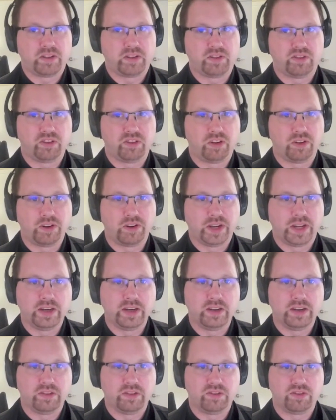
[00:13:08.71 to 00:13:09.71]
to certain
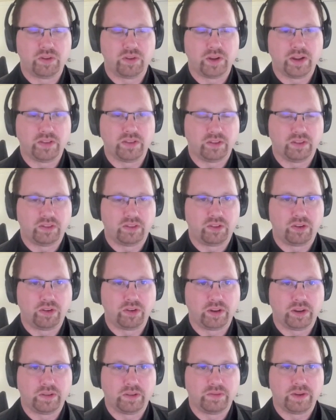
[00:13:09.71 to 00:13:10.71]
industries and certain
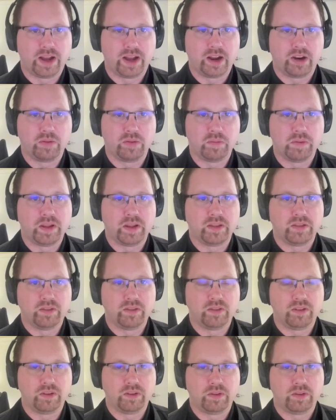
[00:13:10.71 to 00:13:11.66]
environments,